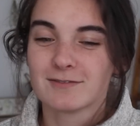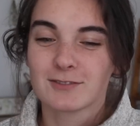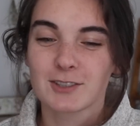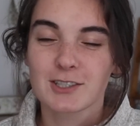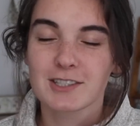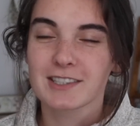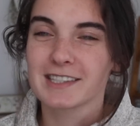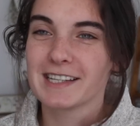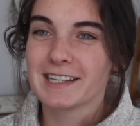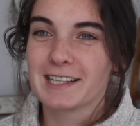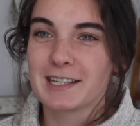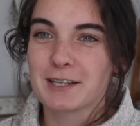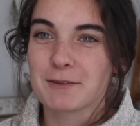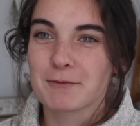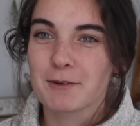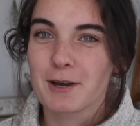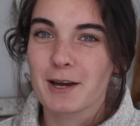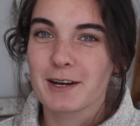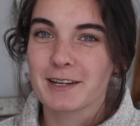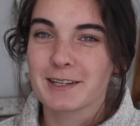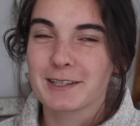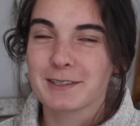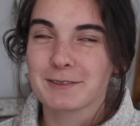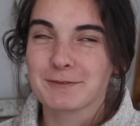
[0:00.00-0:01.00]
Just thinking
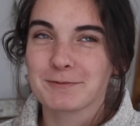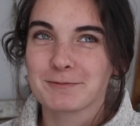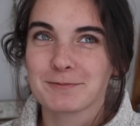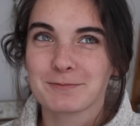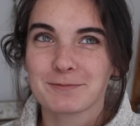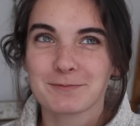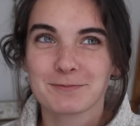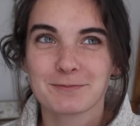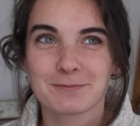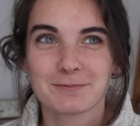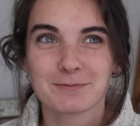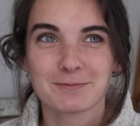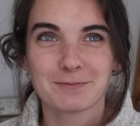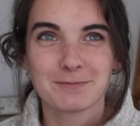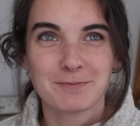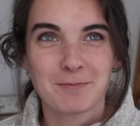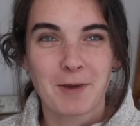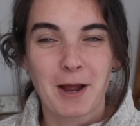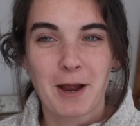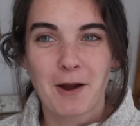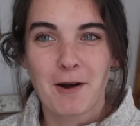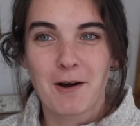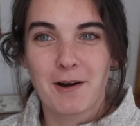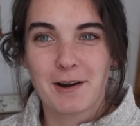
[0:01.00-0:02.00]
about it,
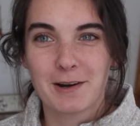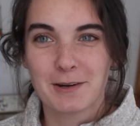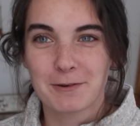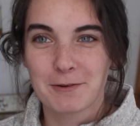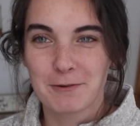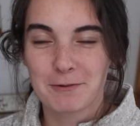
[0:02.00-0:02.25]
my heart,